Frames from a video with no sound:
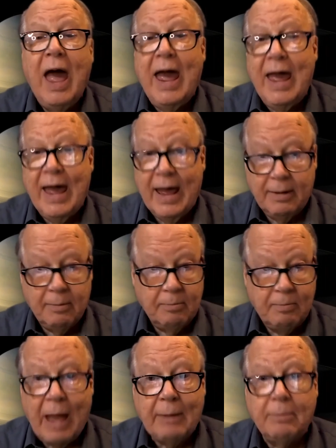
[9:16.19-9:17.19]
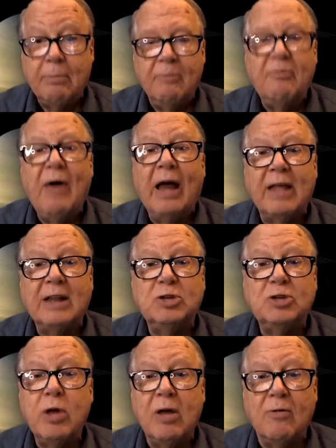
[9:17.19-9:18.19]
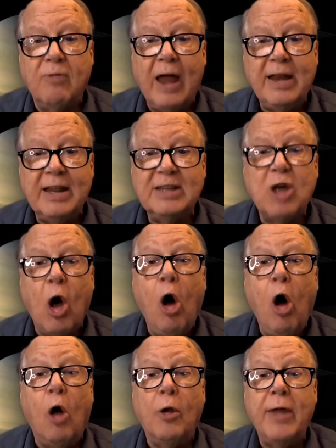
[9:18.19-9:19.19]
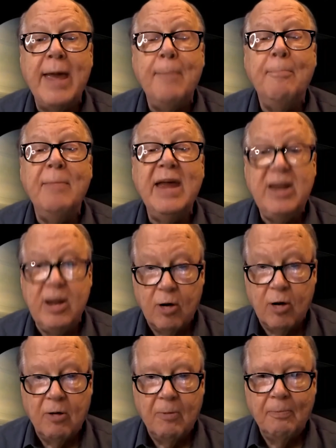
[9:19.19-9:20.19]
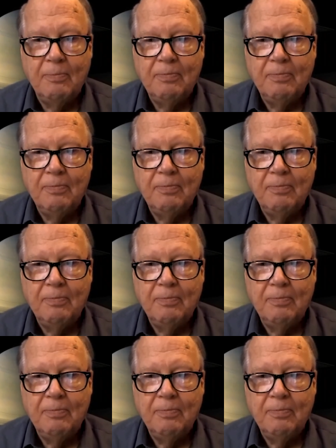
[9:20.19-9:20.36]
And that, in fact, that streak of light is called a meteor.